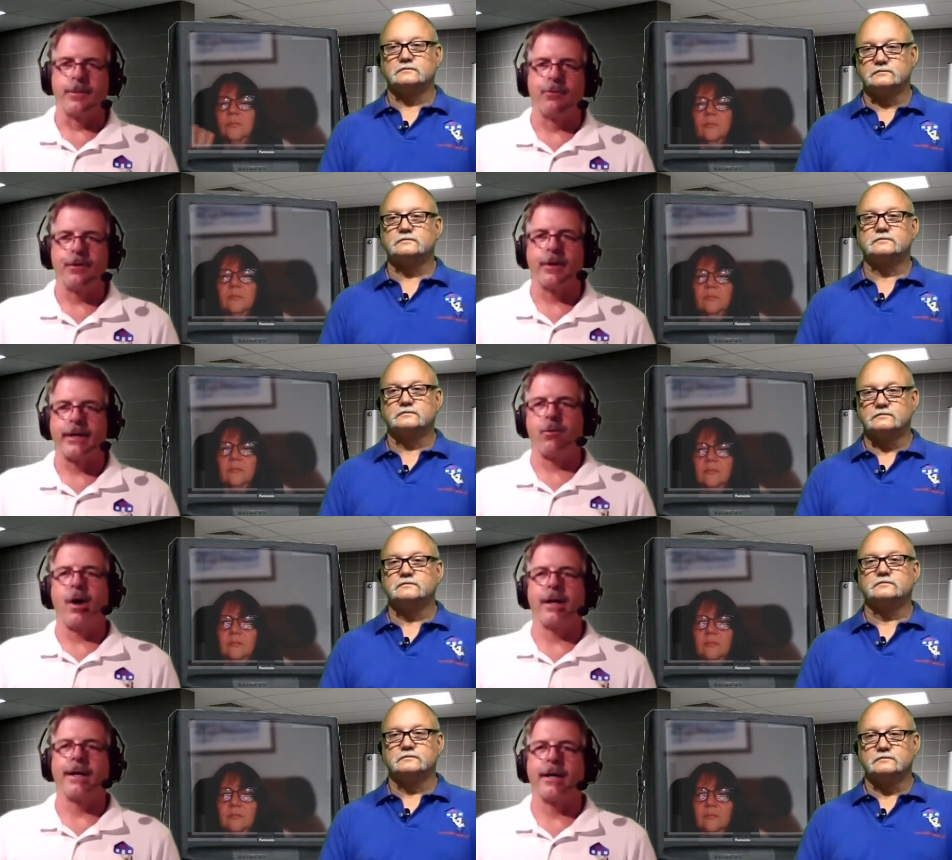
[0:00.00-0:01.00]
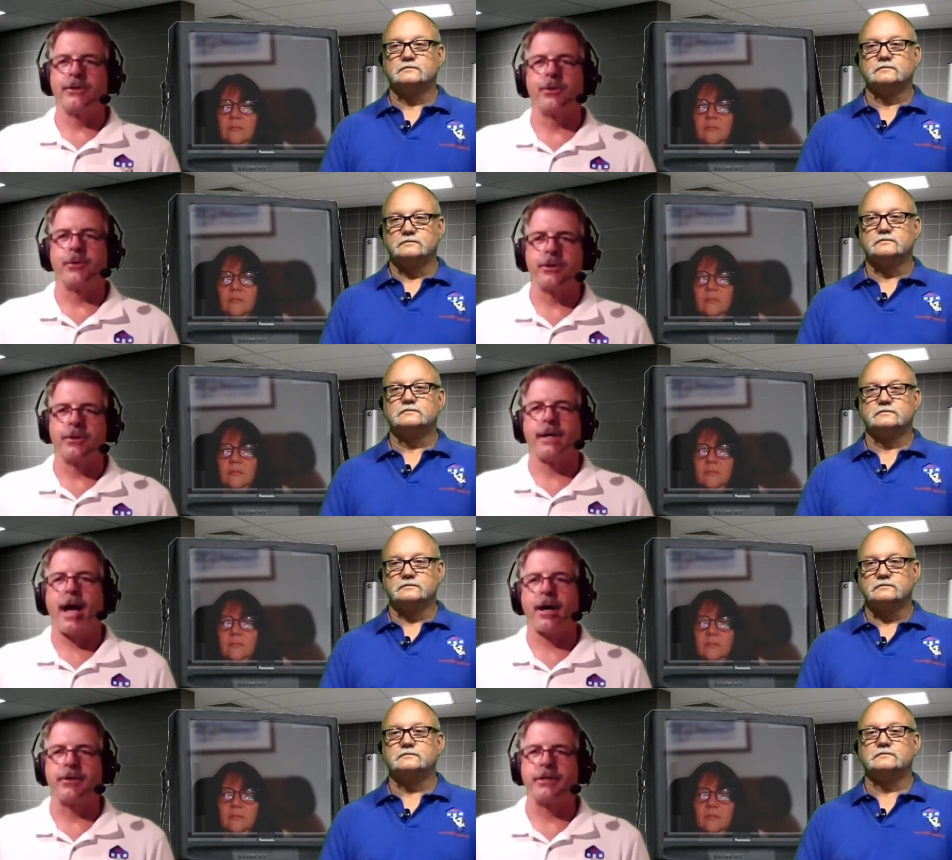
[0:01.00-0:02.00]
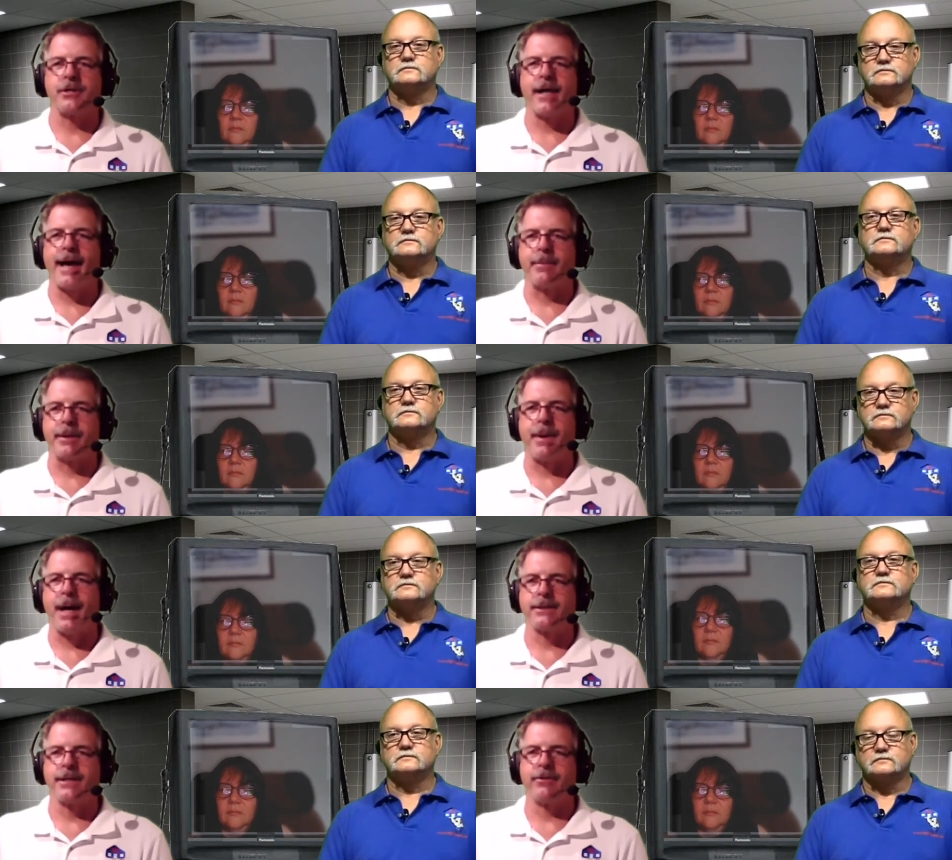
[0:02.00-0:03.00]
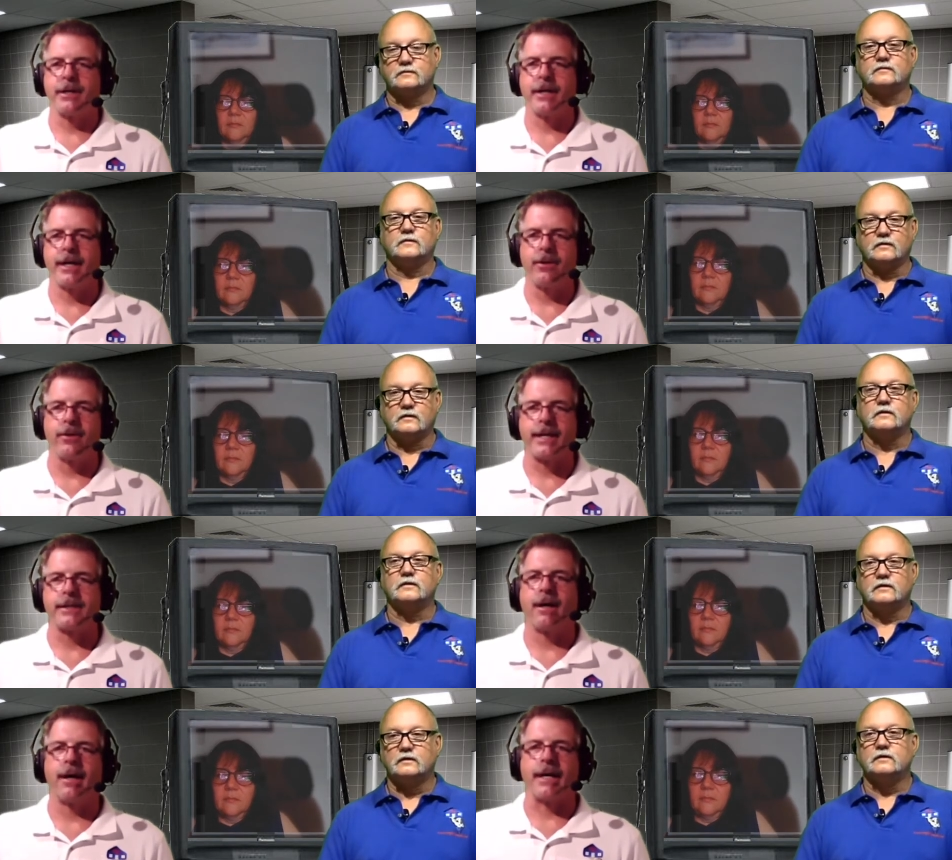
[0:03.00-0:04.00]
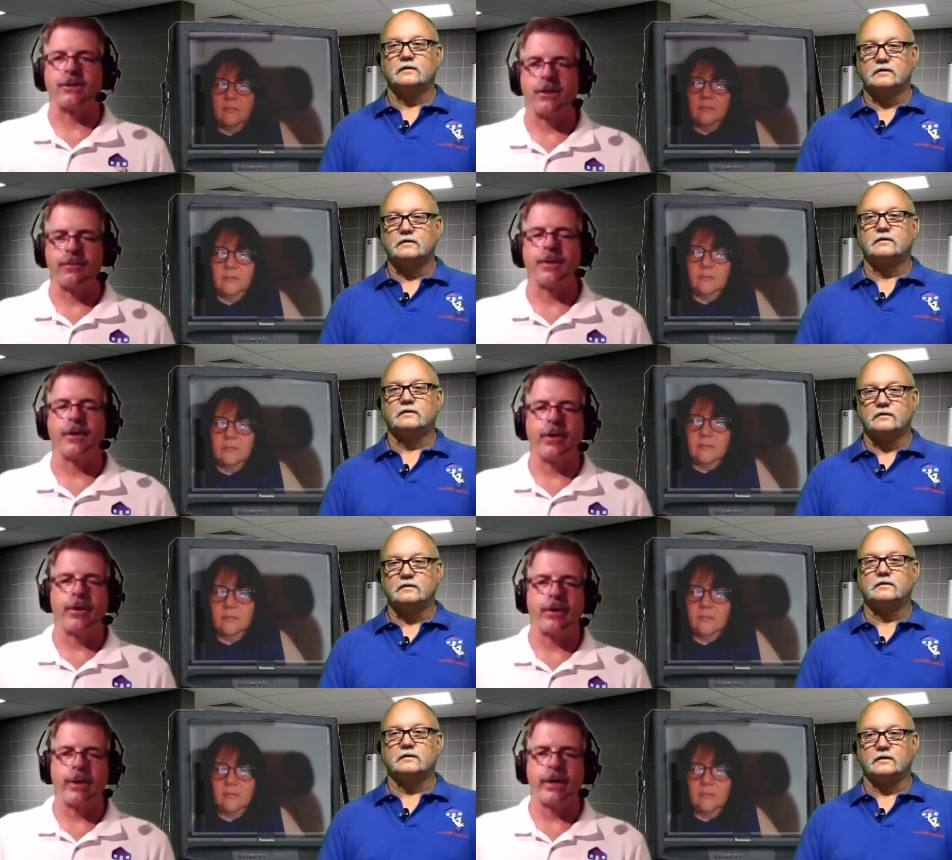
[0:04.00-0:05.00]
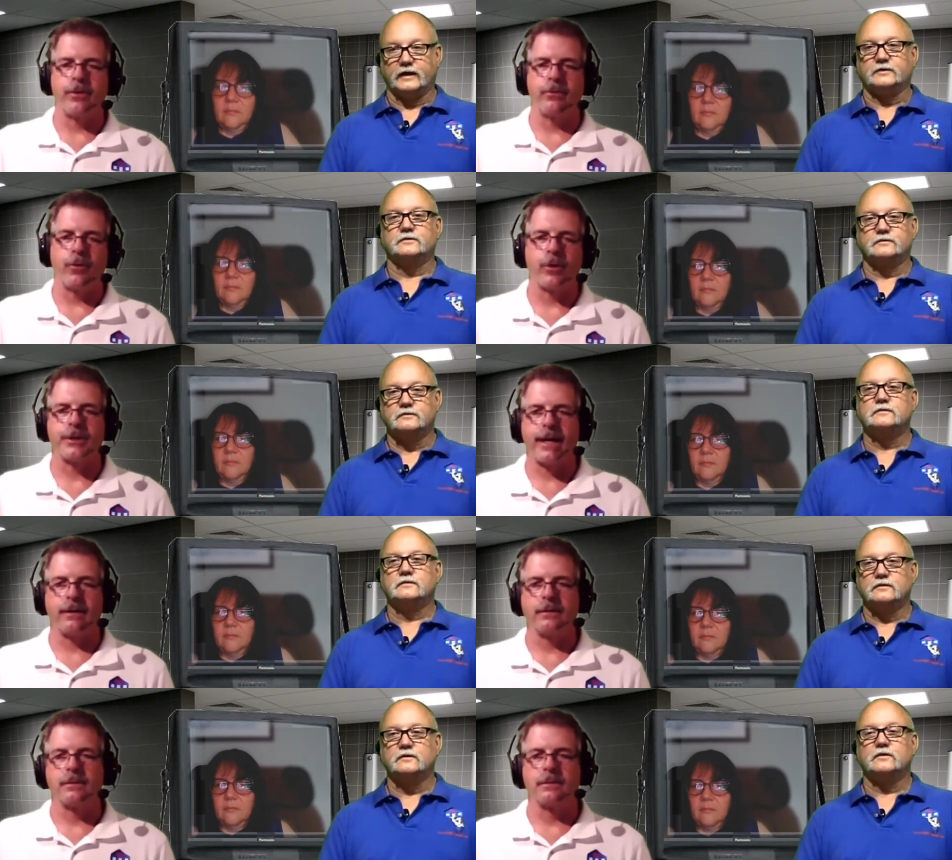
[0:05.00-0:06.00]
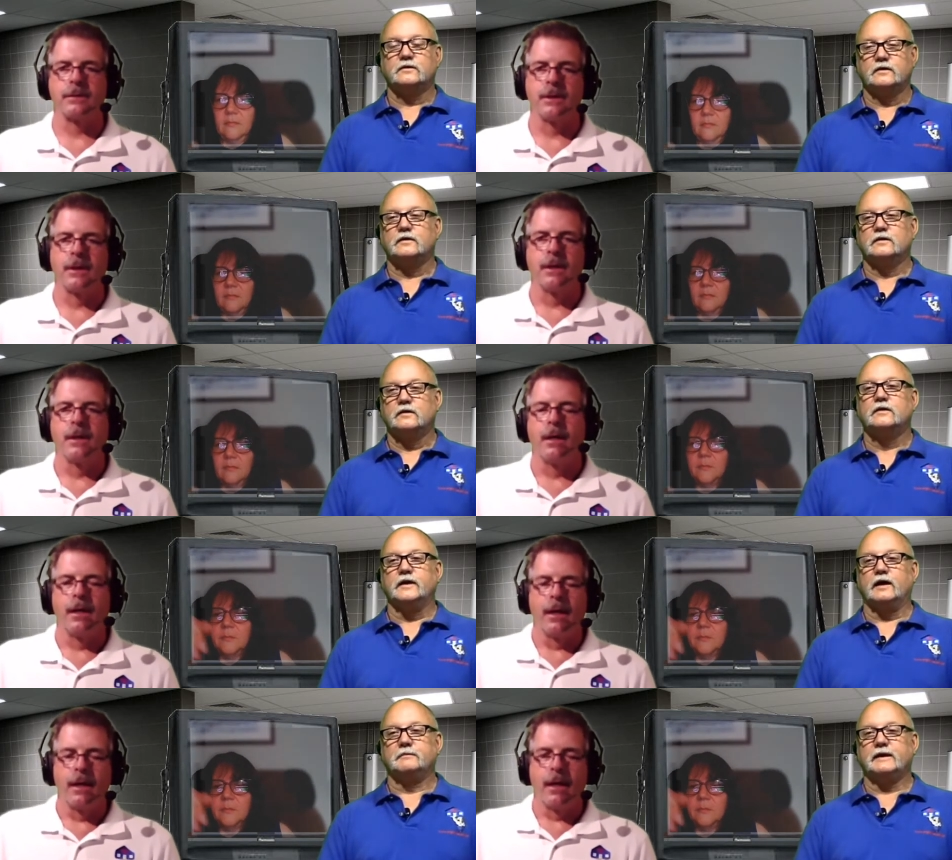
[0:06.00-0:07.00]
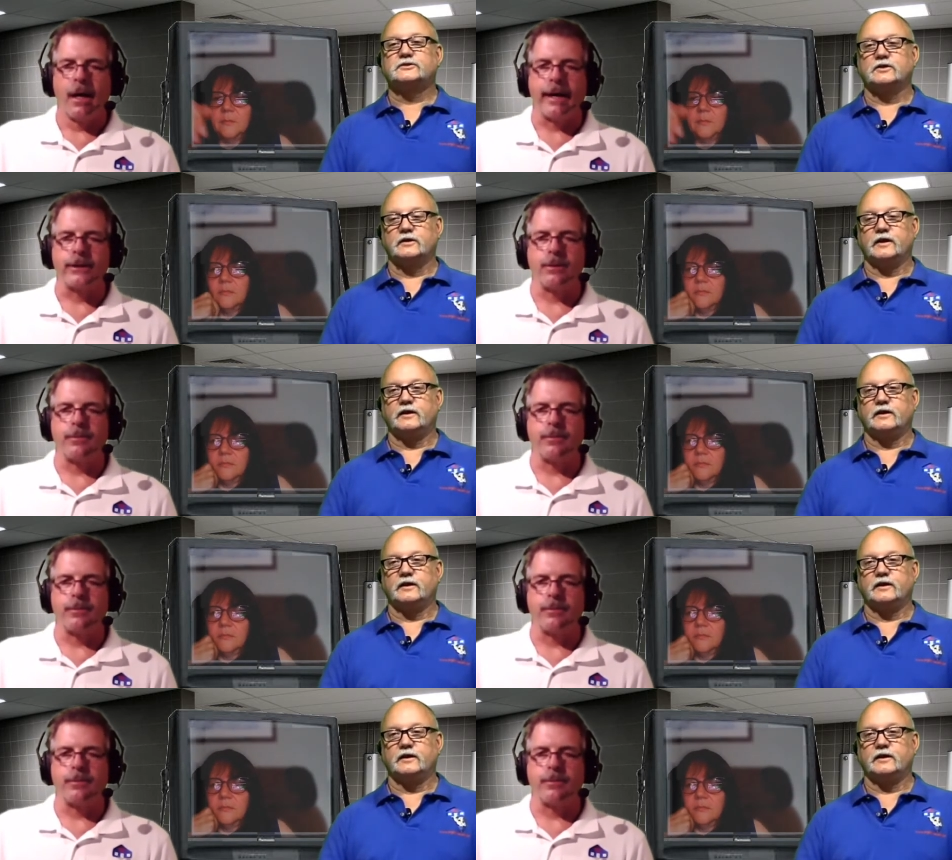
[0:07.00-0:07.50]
Speaker 1: you'd feel like you're walking on a two inch concrete slab. It bonds everything together that tight. So very good way to do yes. floor tile.
Speaker 2: Yeah, make right, sure